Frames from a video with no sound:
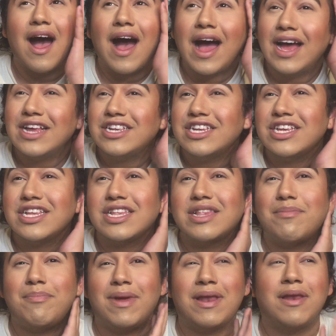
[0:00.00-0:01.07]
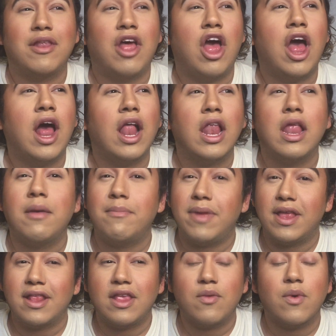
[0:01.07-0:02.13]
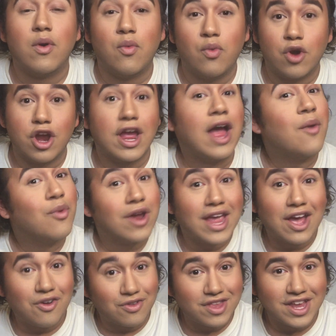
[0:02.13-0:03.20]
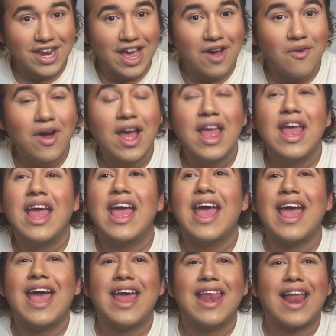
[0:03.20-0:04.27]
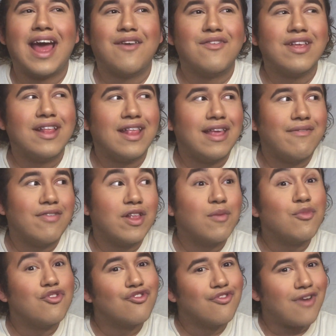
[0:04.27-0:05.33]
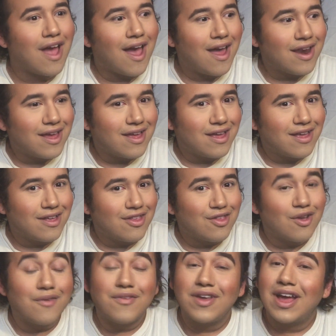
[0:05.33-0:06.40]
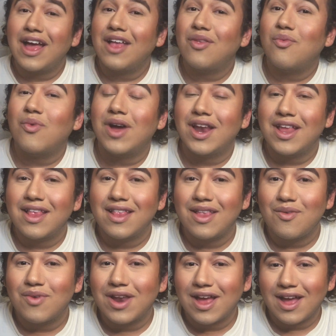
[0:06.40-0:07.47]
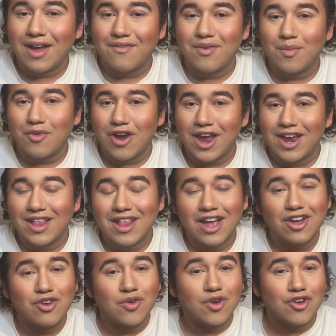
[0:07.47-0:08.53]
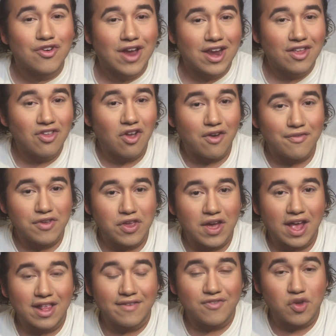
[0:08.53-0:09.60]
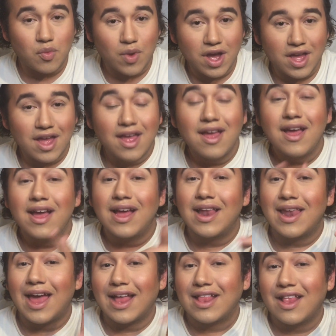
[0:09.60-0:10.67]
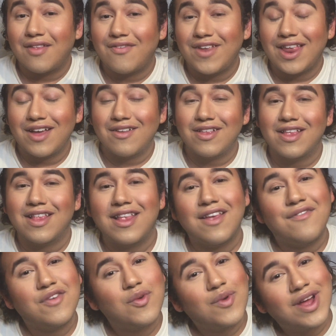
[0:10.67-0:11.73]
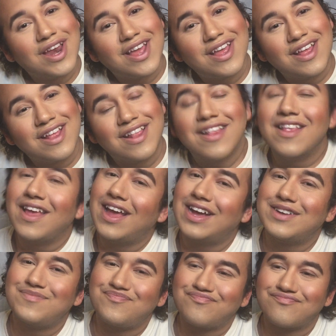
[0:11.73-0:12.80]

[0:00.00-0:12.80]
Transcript: I just been hella busy with work. I work at Ulta now, and I received some gratis. So if you guys want to see what I got from gratis, I could do a gratis haul for you guys if you want. Like this video to see if you want it. So yeah.